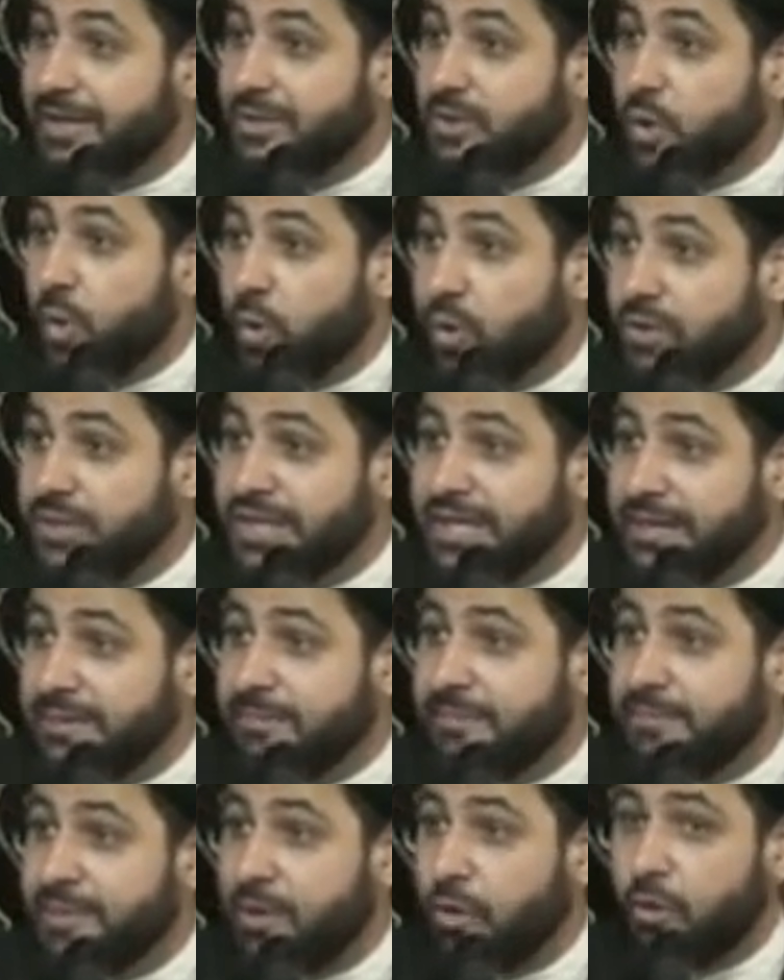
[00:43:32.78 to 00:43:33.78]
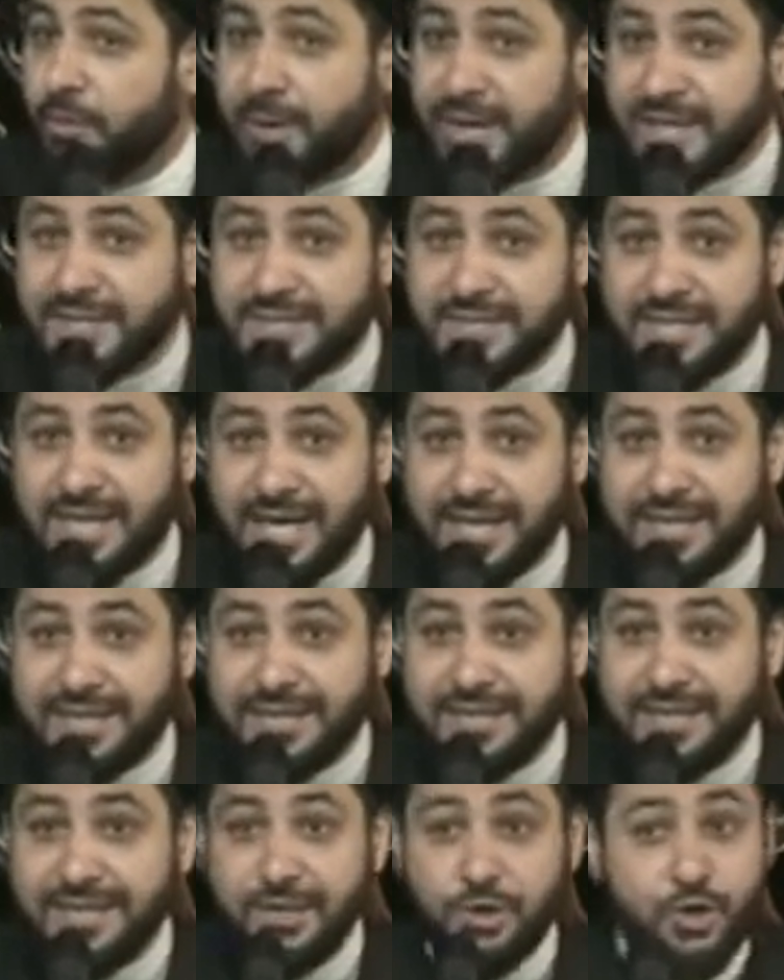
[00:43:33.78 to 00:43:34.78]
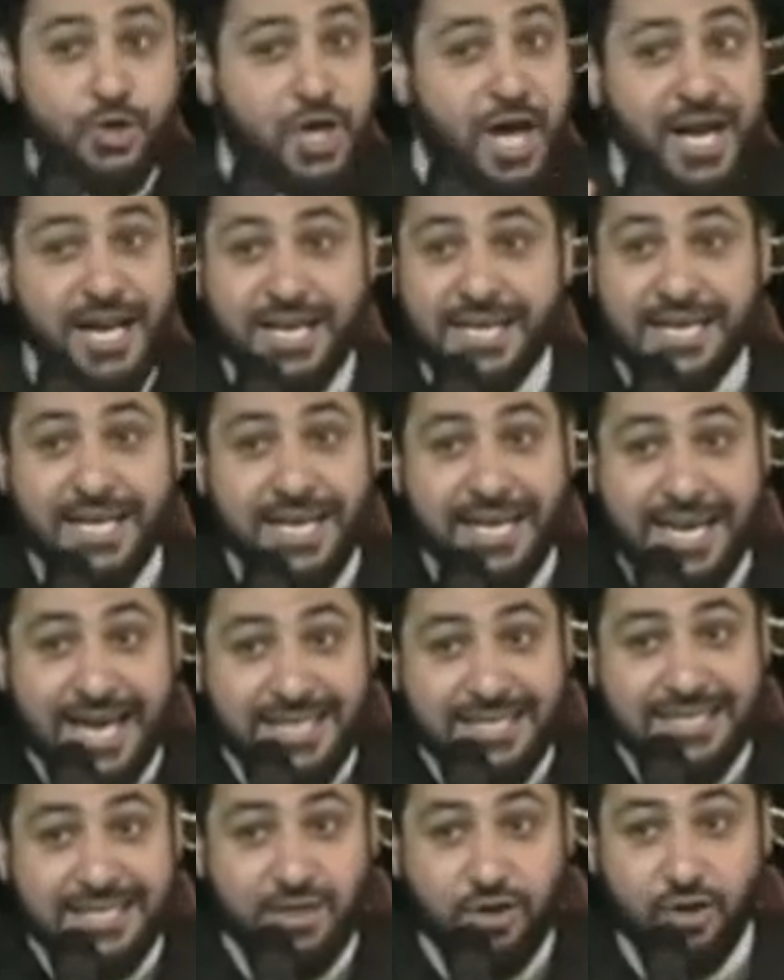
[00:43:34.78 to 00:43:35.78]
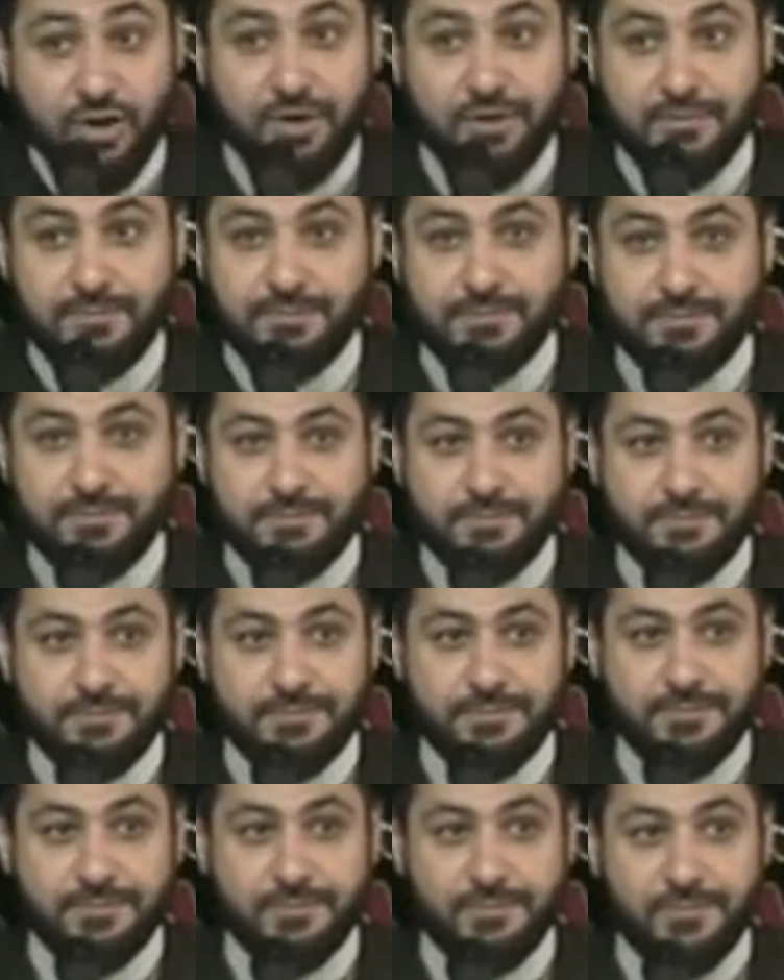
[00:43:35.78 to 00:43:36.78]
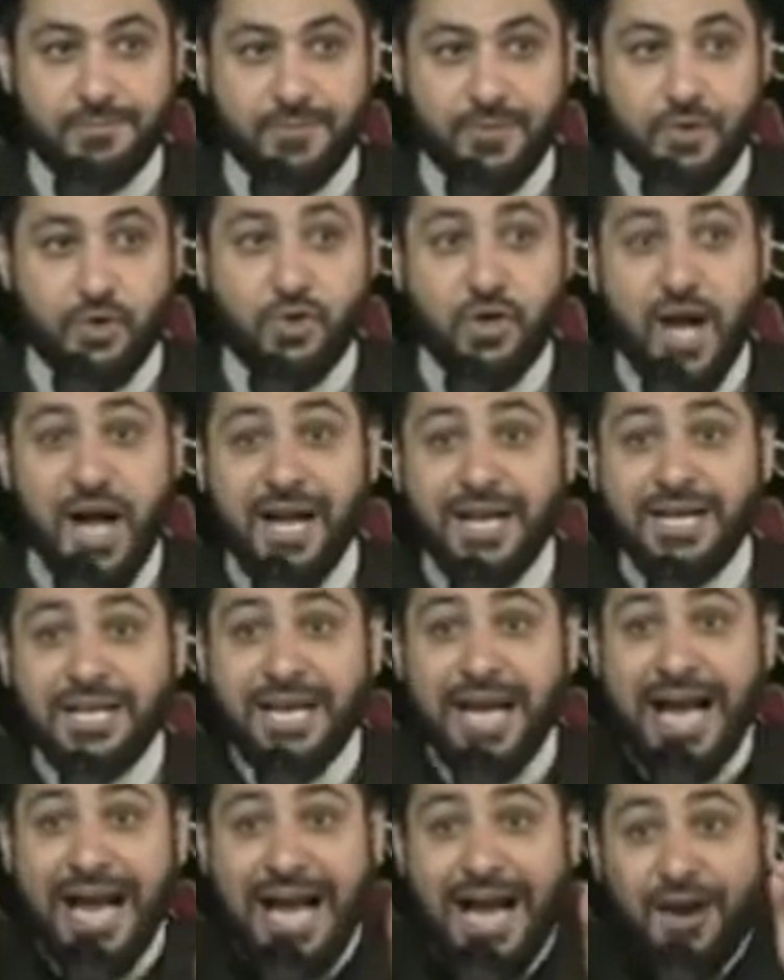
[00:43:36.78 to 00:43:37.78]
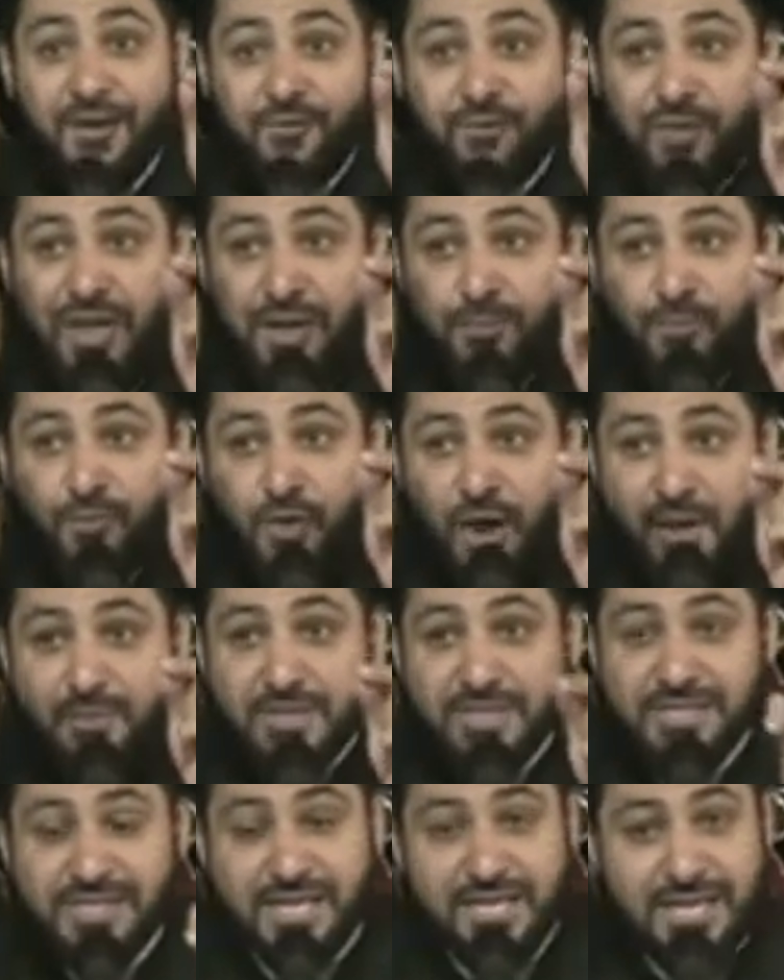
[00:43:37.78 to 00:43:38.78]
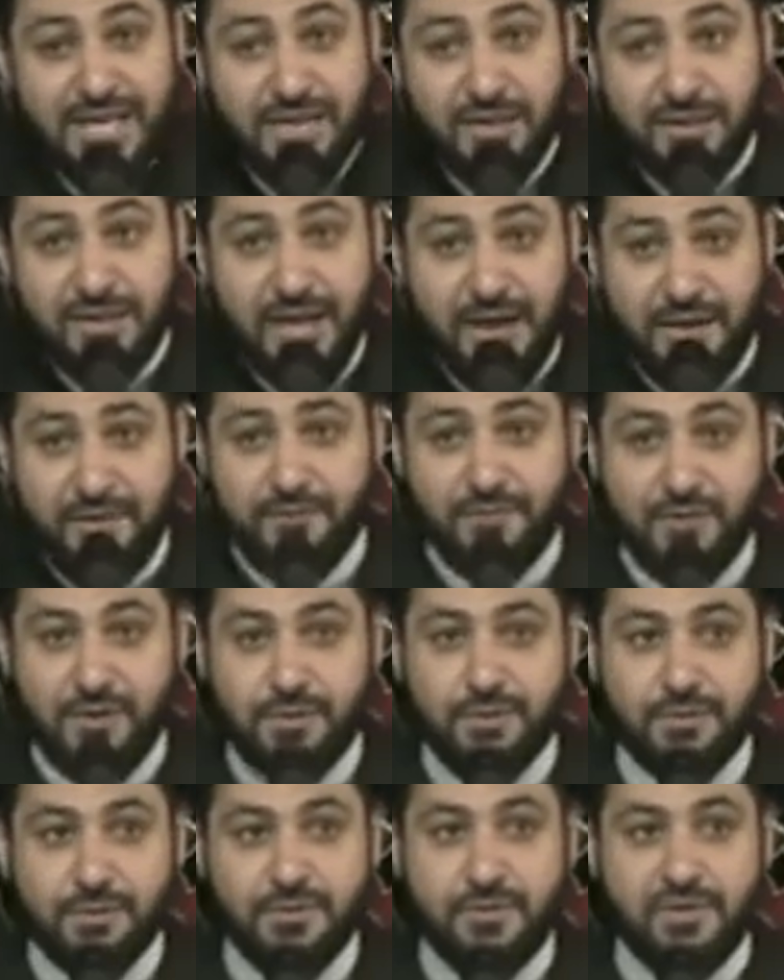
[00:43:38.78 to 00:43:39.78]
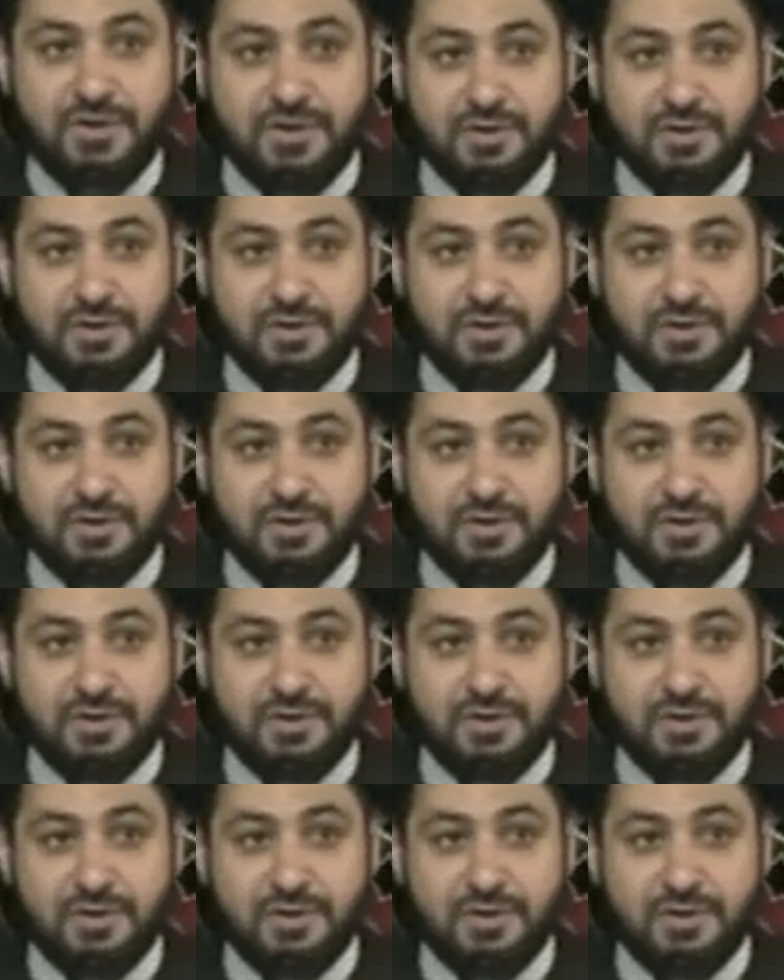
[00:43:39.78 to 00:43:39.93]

told him, Umar as-Sa'd, you're not going to get there. You're not going to have that promise that they gave you.